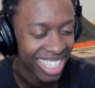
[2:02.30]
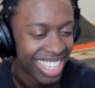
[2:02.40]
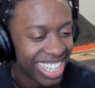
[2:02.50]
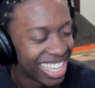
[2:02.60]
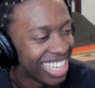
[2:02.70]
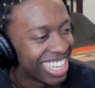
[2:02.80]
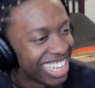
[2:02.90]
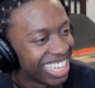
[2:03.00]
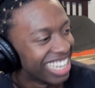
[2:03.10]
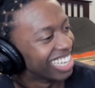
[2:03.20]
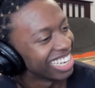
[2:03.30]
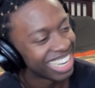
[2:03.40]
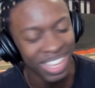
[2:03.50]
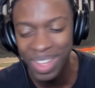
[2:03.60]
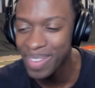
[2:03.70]

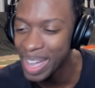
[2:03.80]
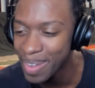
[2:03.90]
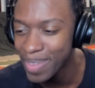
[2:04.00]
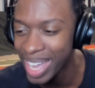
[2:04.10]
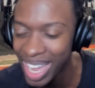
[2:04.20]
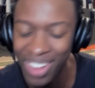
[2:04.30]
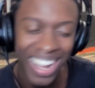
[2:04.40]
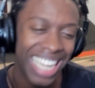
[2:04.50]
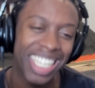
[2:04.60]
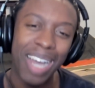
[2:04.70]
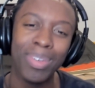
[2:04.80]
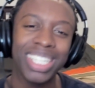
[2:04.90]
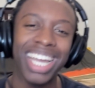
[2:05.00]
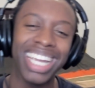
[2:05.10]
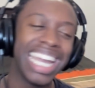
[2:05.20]
Call them out, man. Why is
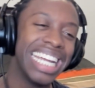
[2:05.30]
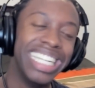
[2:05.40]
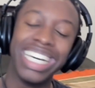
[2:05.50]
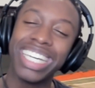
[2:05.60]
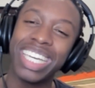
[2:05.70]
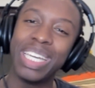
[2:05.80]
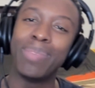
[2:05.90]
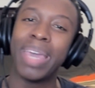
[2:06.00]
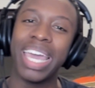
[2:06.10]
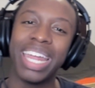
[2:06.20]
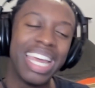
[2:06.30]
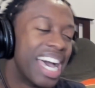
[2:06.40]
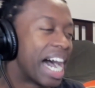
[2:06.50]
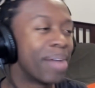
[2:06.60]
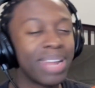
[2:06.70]
Homicide Gang ducking, man?
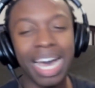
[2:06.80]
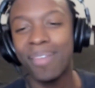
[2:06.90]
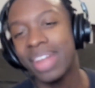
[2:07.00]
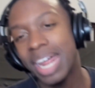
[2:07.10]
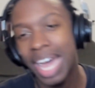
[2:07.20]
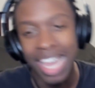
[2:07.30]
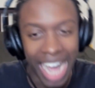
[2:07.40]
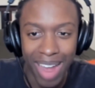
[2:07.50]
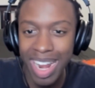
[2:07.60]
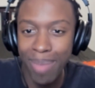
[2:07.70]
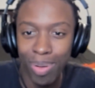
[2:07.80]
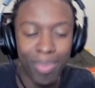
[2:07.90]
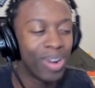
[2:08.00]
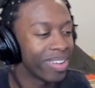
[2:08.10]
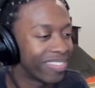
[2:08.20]
I'm not
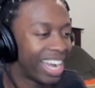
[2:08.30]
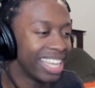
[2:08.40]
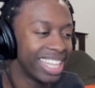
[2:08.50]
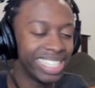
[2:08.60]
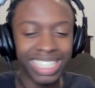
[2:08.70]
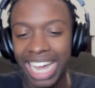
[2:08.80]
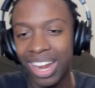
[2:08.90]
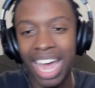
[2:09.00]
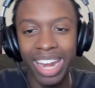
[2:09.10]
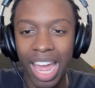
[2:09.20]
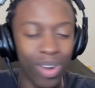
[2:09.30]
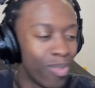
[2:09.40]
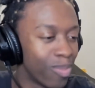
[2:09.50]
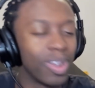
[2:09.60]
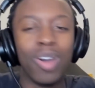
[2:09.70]
promoting violence. I
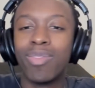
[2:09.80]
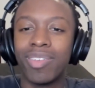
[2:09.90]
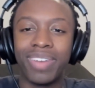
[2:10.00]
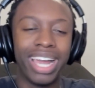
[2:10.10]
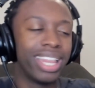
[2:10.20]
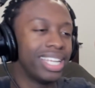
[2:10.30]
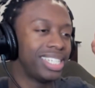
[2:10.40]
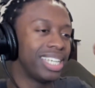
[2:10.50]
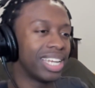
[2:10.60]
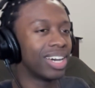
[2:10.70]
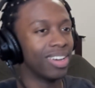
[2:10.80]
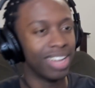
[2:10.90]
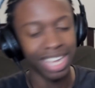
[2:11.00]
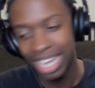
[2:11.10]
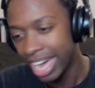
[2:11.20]
don't go for violence, you know.
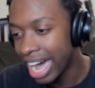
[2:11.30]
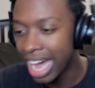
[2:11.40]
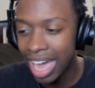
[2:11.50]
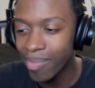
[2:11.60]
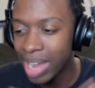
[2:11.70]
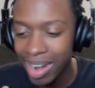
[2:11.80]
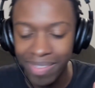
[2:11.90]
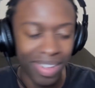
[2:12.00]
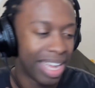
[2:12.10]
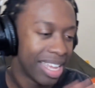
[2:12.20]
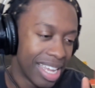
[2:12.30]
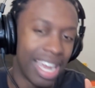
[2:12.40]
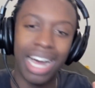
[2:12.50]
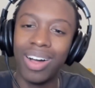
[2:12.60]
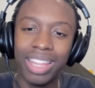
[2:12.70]
I
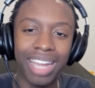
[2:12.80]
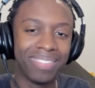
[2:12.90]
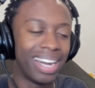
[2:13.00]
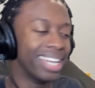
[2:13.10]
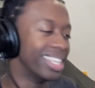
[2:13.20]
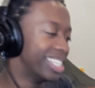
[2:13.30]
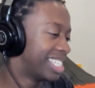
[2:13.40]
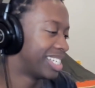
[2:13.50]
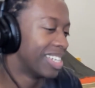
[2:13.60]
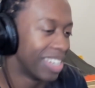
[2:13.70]
don't like violence.